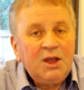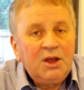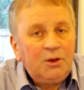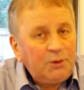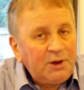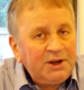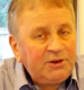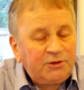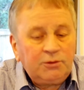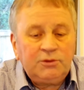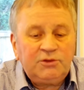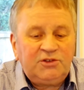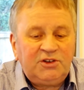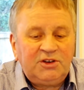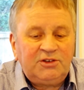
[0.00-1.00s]
When he
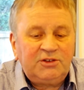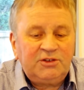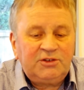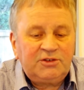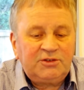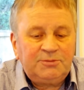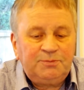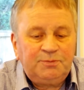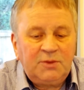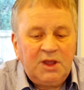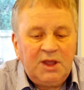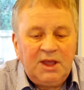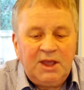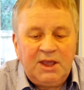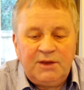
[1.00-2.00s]
saw Jesus,
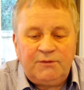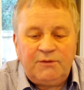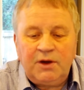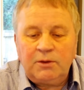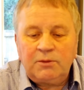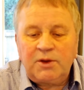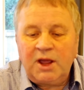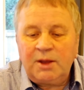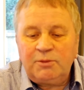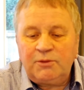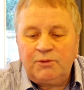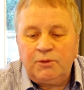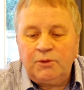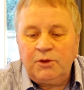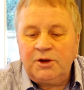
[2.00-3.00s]
he fell down
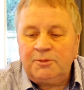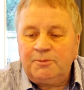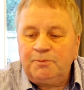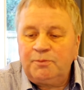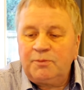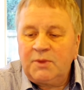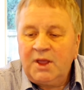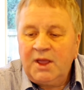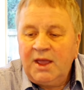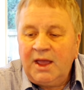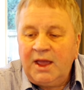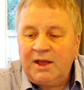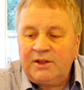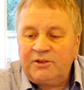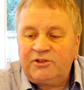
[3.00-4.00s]
before him
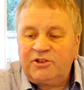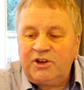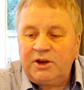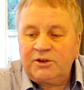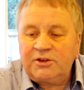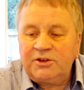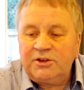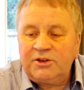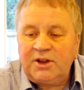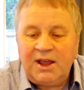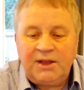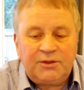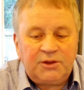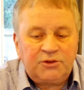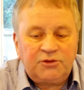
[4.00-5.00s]
and shouted
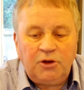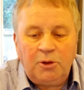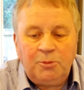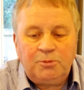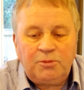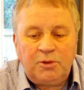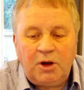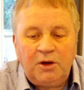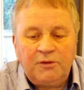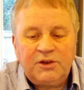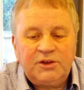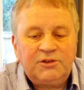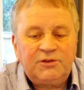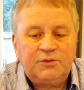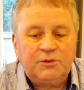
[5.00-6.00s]
at the top of
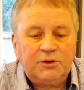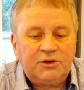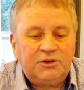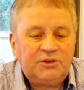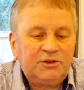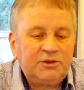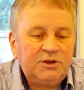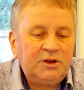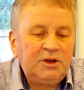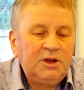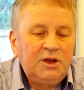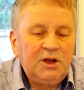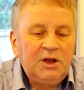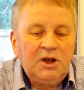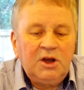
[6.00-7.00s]
his voice,
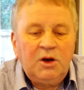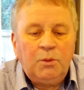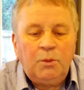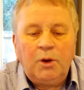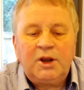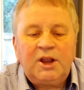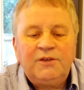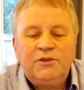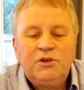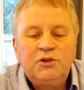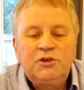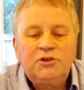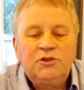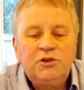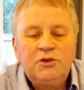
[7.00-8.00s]
"What have you
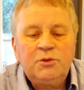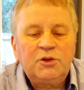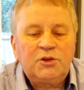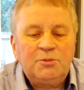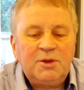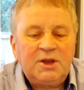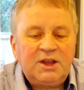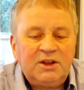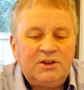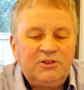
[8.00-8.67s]
to do with me,